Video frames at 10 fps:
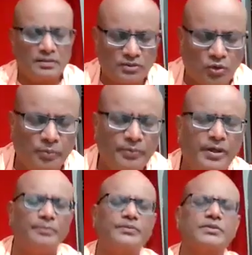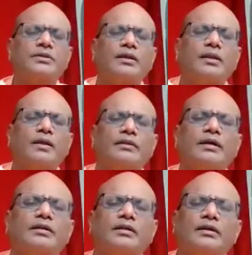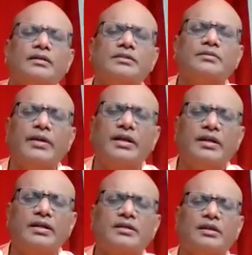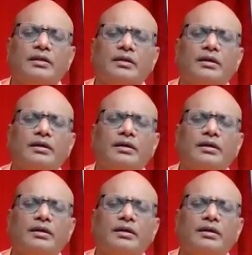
scope comes, that this meditation